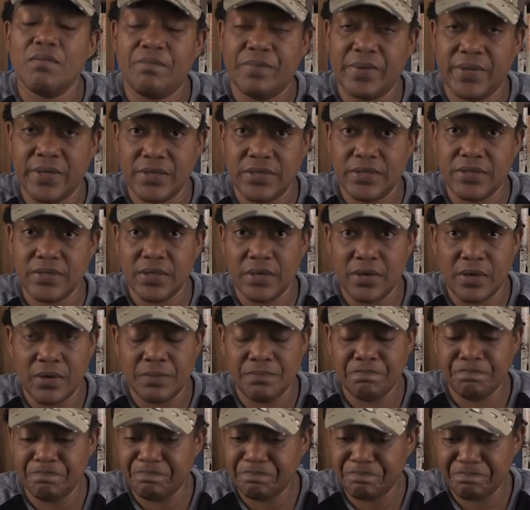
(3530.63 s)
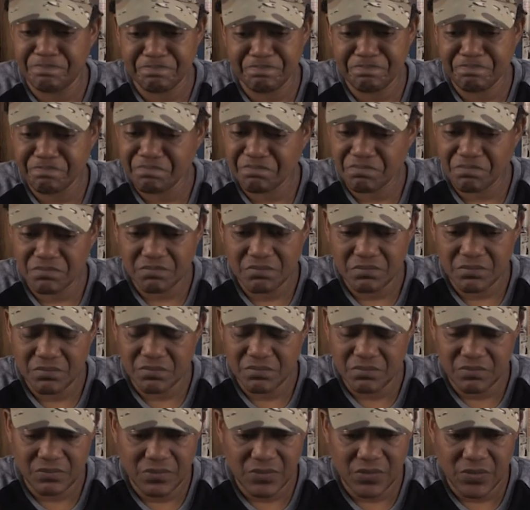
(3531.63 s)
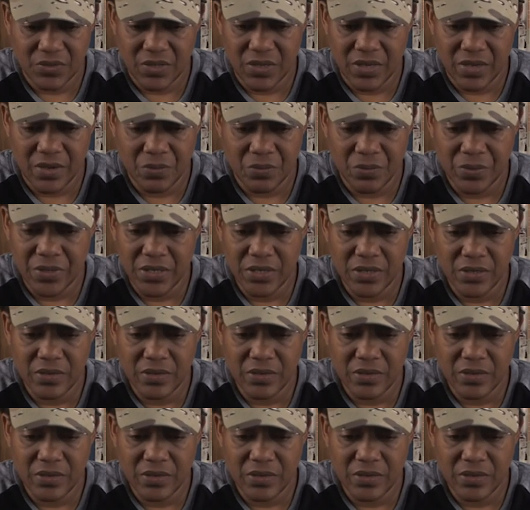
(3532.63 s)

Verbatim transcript: But, yeah, it